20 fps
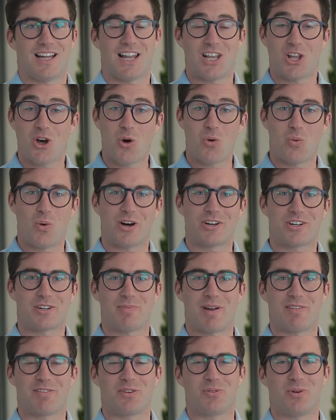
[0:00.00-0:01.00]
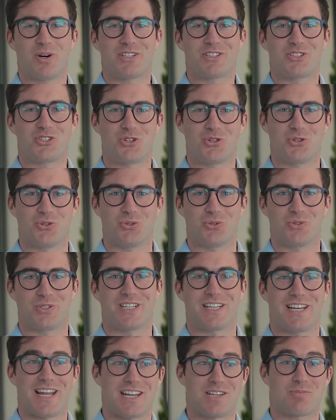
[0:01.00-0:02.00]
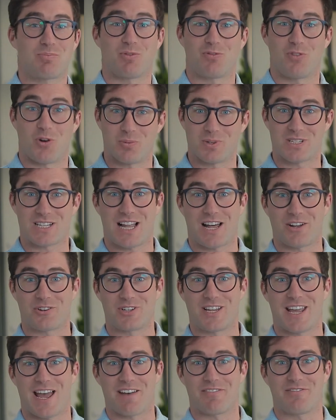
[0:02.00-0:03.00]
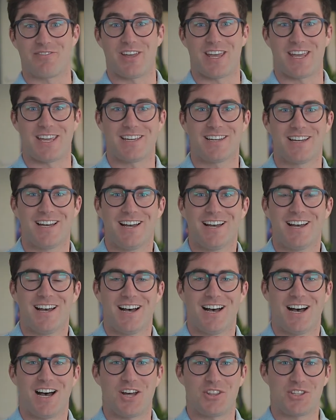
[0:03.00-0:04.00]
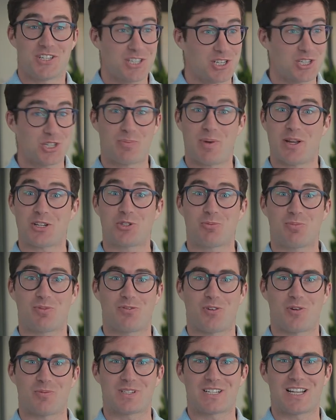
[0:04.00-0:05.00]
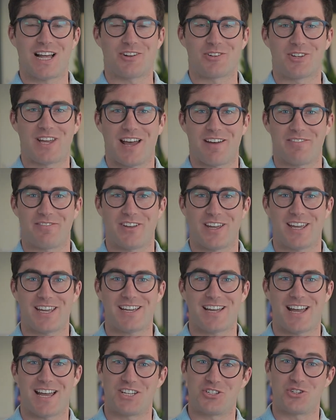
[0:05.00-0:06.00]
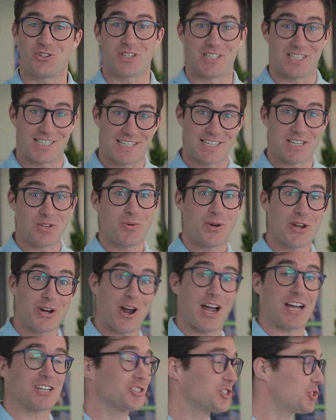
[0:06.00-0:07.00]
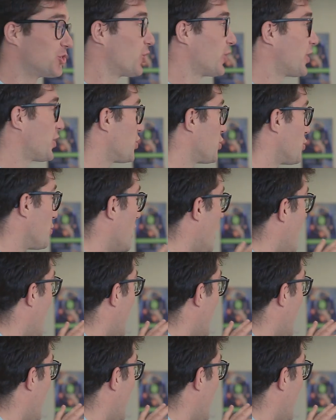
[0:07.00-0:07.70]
Hello, welcome everyone to today's Performance Cloud Café. This is a special Performance Cloud Café. As you can see, we are actually joining you